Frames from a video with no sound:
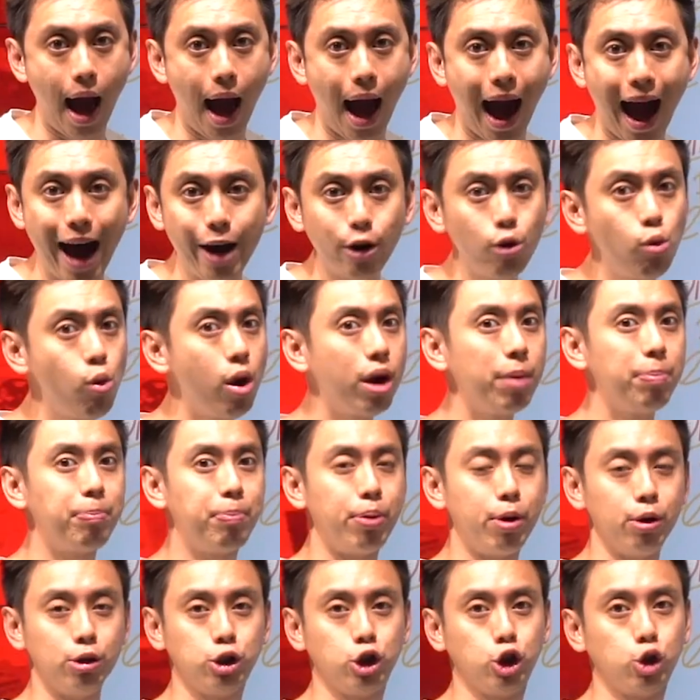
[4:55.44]
I don't want
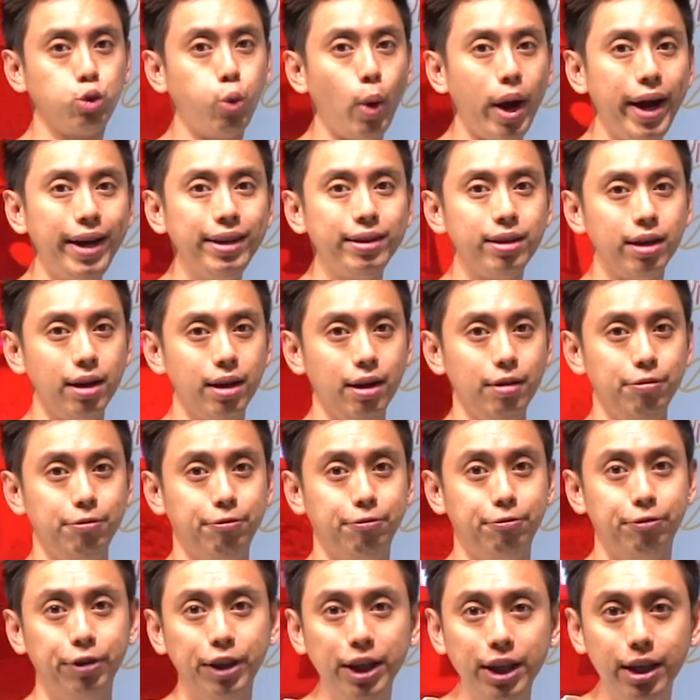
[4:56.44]
to persuade a
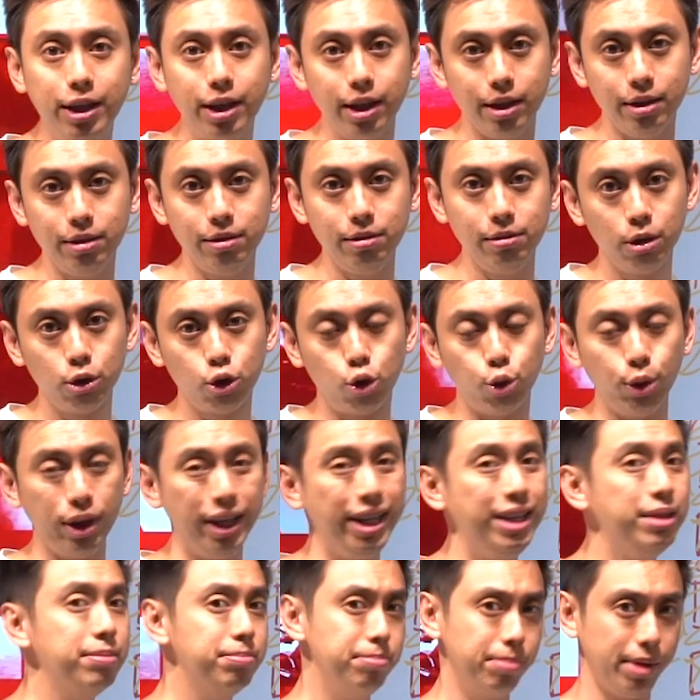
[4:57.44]
vegan to
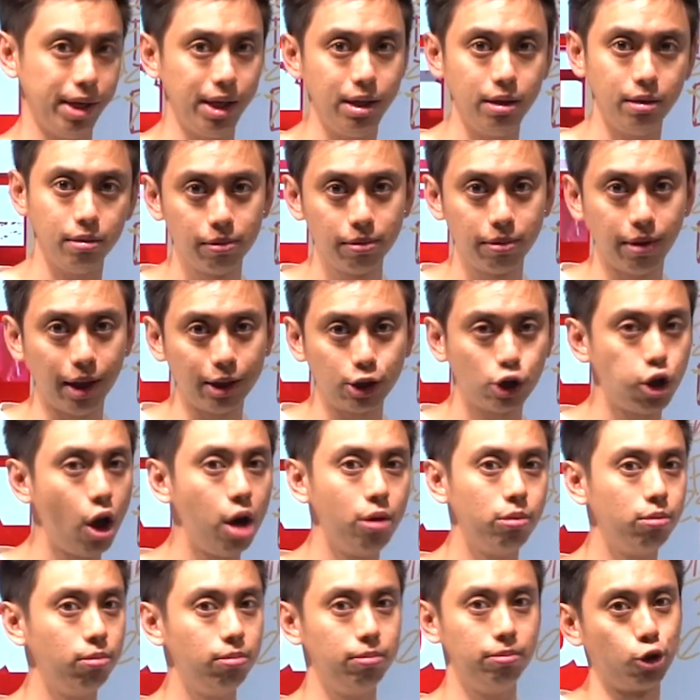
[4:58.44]
eat meat. That's
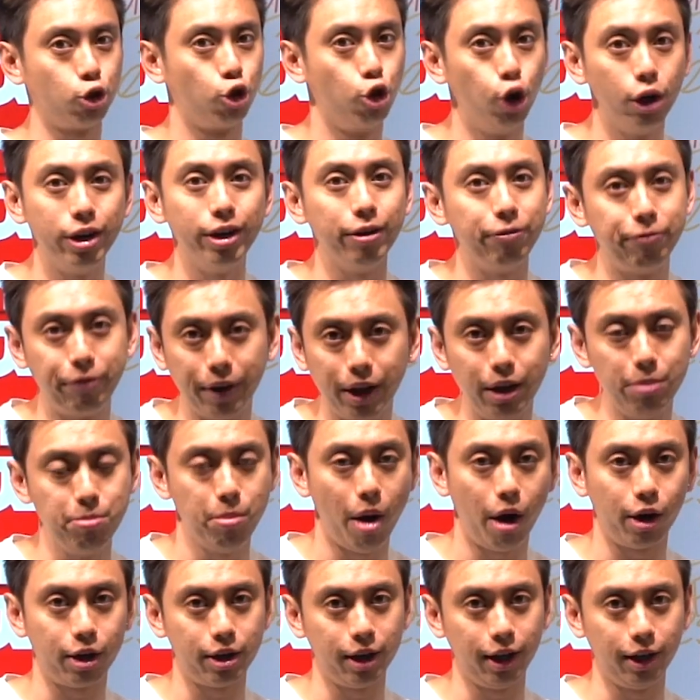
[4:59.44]
not good affiliate
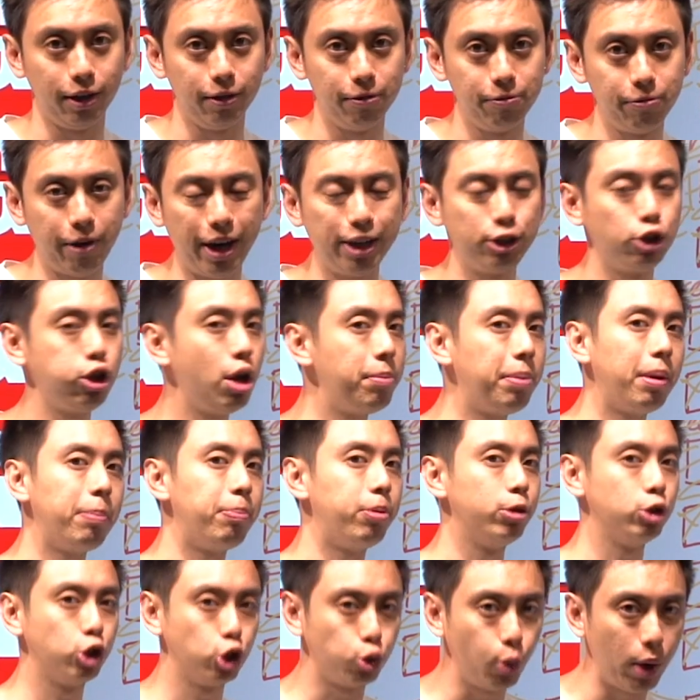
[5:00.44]
marketing, right? It's not about
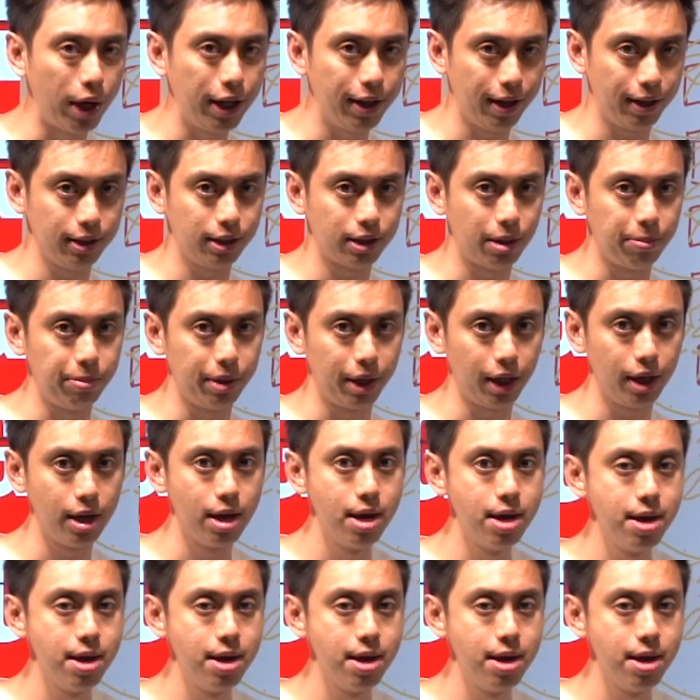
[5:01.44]
persuading somebody.